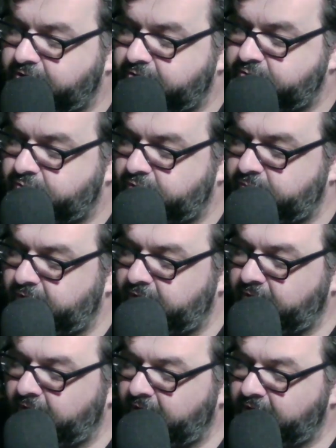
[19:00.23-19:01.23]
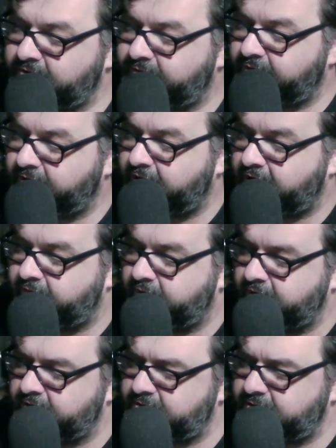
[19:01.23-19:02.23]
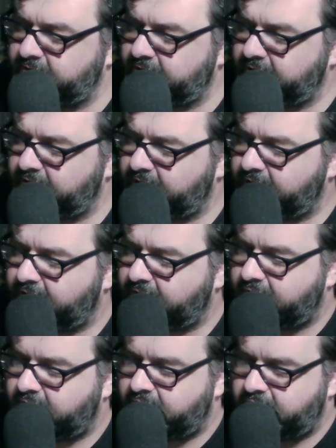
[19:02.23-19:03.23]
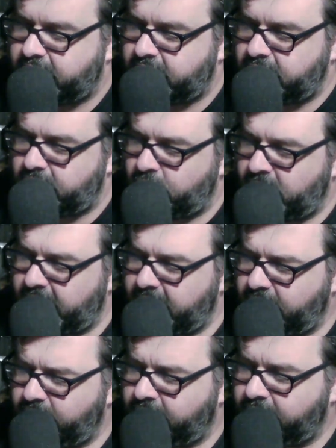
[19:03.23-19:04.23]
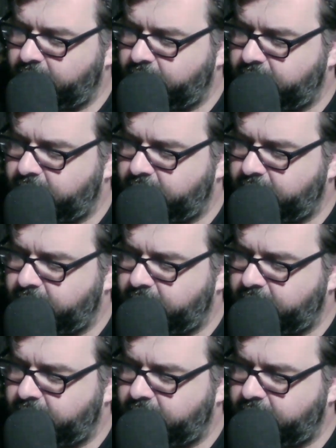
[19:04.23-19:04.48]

toward me and her eyes full of confidence. Why don't you?